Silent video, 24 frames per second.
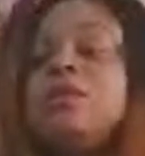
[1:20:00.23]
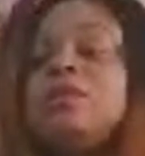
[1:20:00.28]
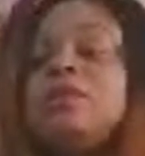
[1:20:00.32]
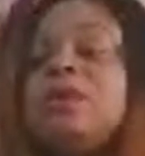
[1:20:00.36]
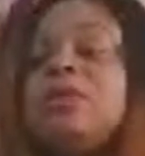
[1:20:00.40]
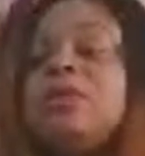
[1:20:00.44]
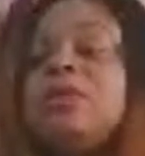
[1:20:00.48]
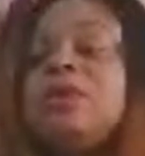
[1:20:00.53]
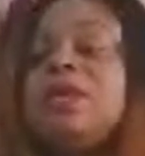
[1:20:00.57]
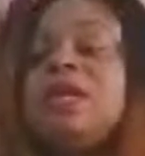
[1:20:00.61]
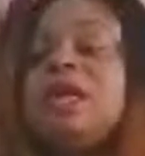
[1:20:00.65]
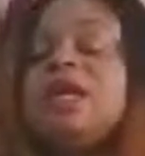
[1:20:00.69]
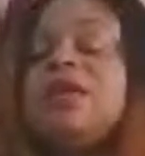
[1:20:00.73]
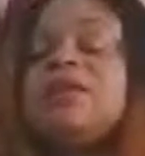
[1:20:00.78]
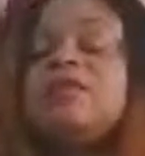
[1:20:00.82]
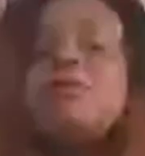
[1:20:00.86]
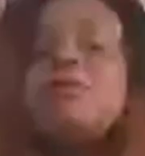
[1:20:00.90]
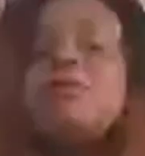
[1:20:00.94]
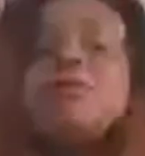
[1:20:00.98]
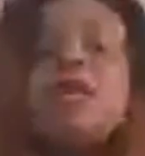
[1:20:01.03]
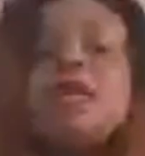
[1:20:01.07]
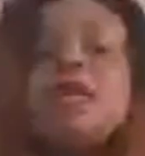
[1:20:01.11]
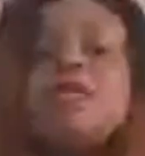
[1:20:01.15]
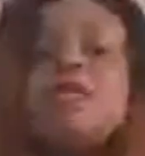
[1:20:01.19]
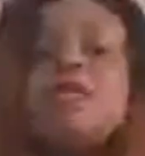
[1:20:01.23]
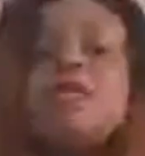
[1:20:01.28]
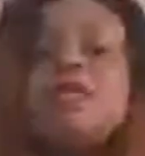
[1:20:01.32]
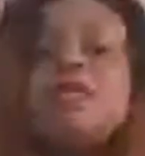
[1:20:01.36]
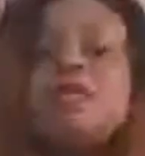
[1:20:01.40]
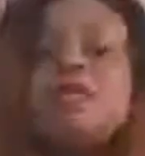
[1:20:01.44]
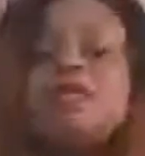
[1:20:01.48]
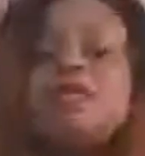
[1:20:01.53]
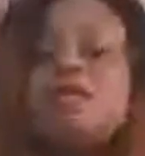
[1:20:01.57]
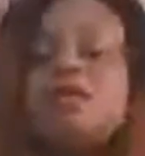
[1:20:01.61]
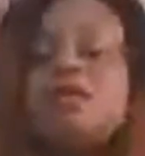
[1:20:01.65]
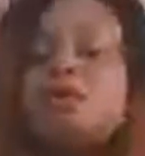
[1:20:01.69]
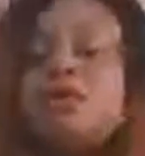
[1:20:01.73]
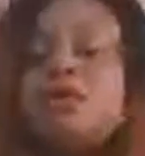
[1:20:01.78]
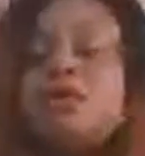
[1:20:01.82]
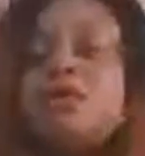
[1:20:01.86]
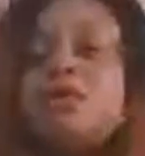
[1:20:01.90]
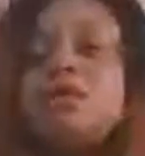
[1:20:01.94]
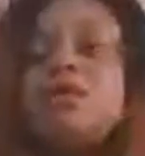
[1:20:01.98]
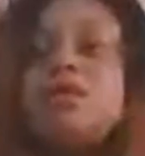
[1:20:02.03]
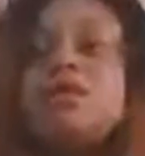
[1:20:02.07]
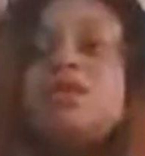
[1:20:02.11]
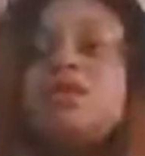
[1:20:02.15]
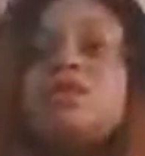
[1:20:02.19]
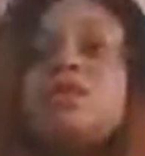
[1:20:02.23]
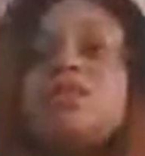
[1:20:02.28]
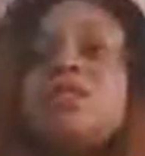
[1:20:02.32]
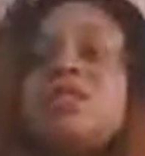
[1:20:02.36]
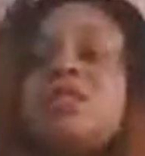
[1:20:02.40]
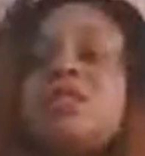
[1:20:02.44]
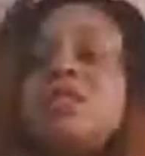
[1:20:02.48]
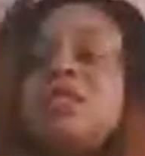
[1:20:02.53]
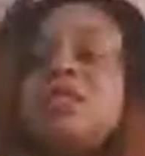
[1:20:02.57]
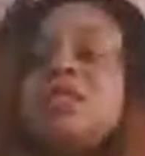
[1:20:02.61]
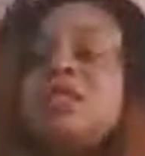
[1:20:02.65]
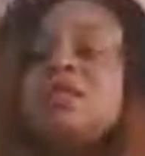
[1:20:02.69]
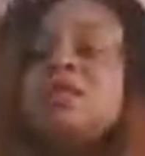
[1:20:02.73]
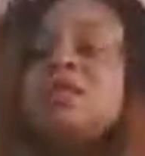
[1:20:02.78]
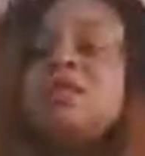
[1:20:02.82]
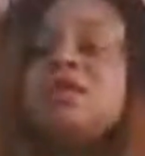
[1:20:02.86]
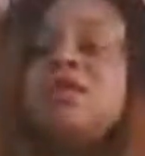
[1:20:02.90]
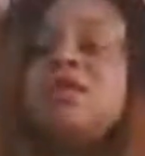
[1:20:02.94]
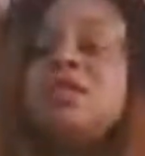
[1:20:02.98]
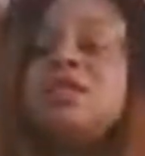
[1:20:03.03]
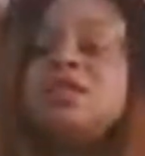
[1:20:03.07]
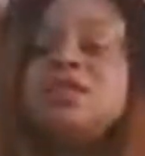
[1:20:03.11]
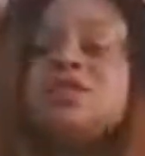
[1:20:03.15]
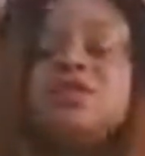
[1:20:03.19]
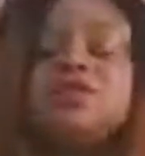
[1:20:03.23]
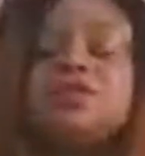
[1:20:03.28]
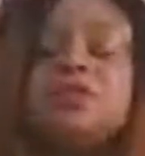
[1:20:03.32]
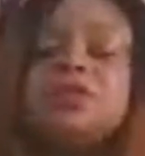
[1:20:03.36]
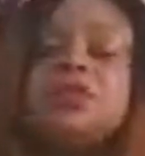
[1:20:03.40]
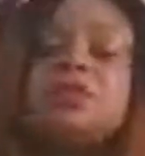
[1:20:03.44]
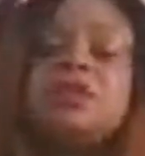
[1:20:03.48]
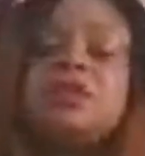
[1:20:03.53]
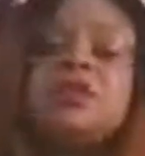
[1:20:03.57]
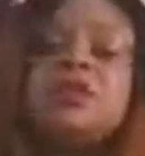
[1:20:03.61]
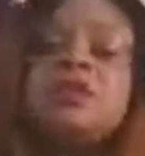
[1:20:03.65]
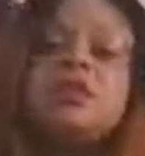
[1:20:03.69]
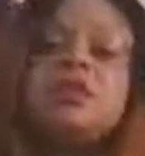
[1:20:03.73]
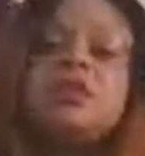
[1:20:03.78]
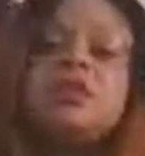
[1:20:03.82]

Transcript: some of them that are even asking this question, they don't see it as unnecessary.